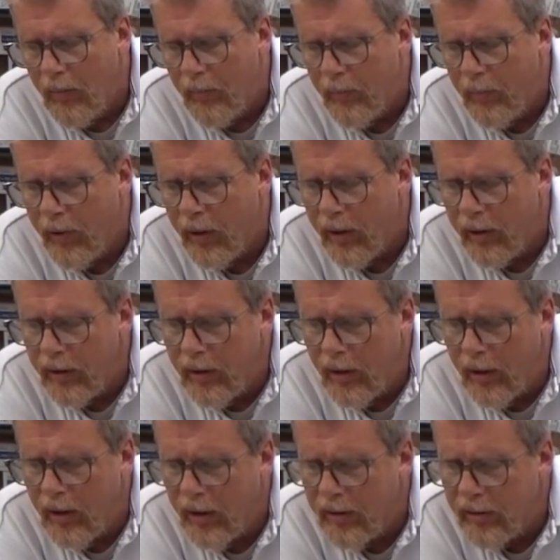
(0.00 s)
But
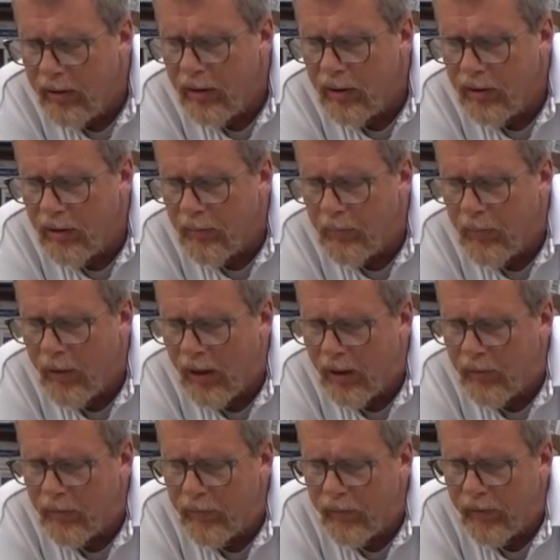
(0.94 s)
I think the
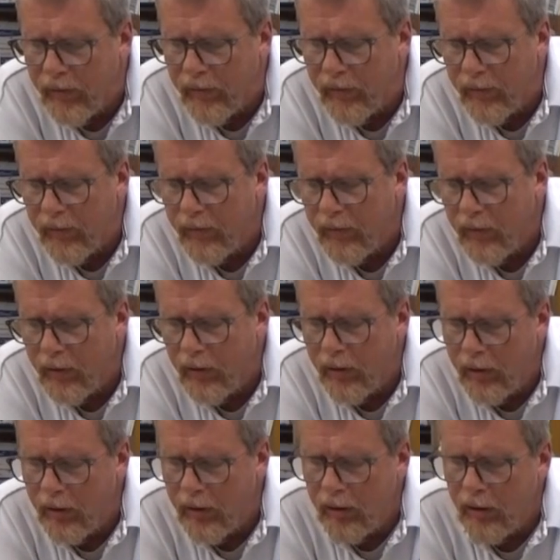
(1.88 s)
benefit
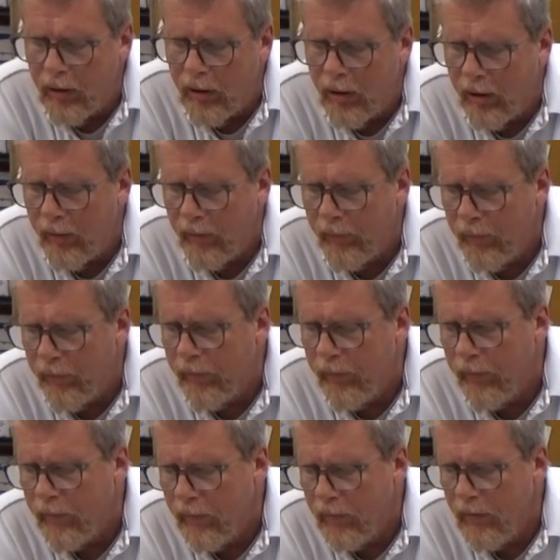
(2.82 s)

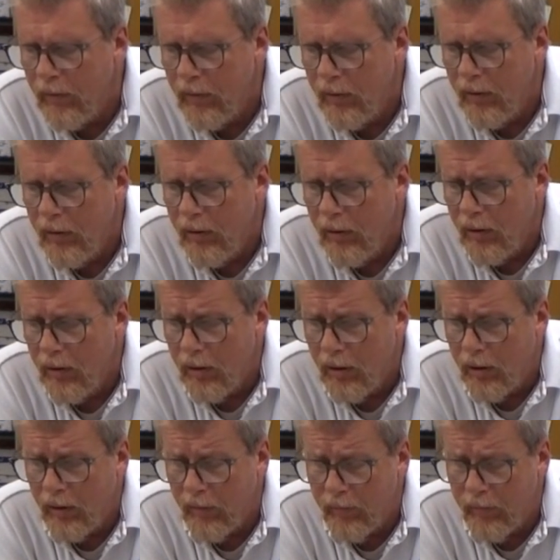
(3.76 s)
of
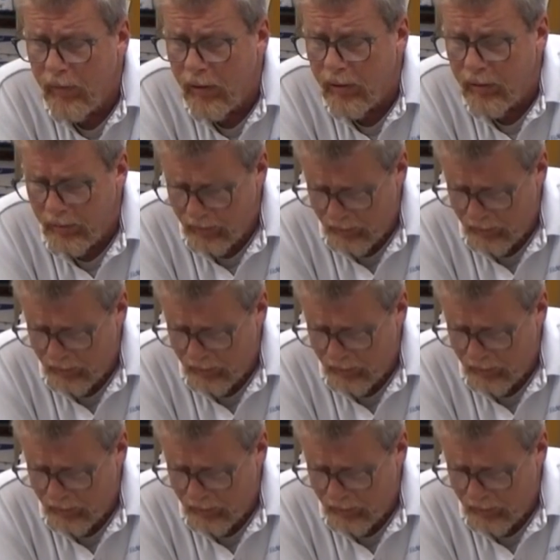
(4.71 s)
of the